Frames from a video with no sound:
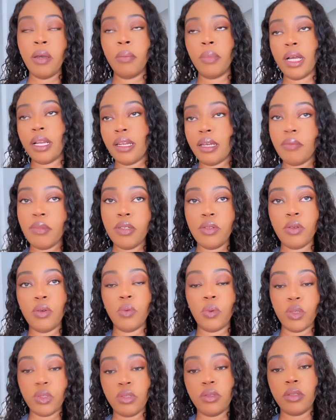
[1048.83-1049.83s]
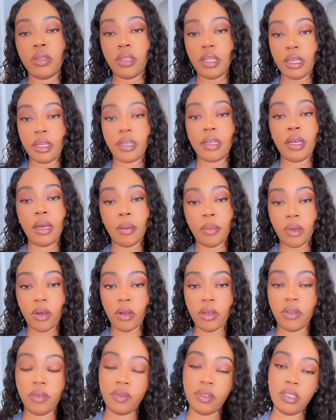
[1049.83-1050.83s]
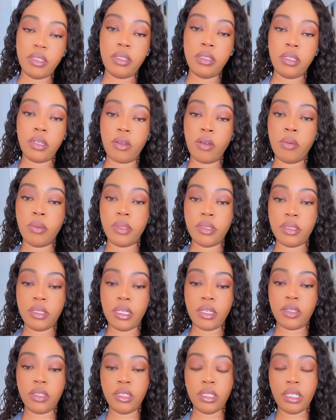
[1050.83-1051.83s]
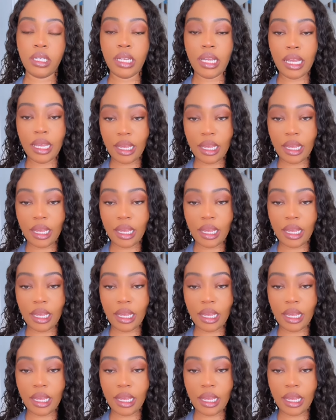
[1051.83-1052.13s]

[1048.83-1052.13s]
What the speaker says: But let me know what you think about all of this in the comment section.